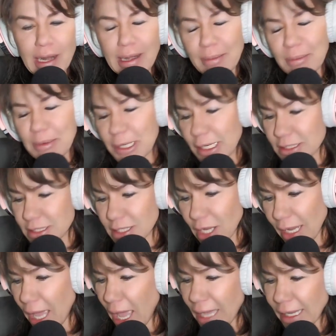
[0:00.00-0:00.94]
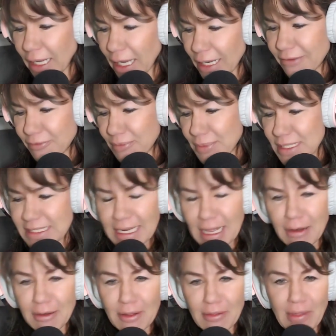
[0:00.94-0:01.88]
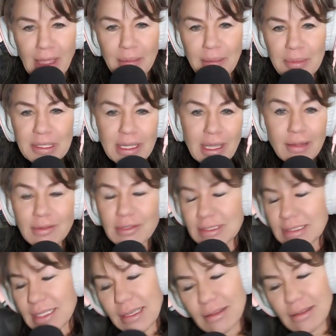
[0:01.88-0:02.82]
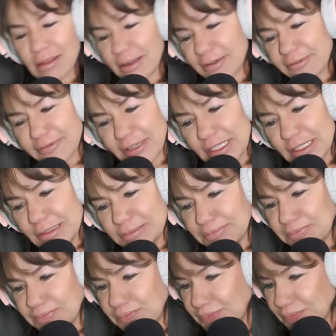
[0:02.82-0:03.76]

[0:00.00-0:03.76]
it anymore. So I kind of missed out on that. But yeah, it looks like a lot of fun.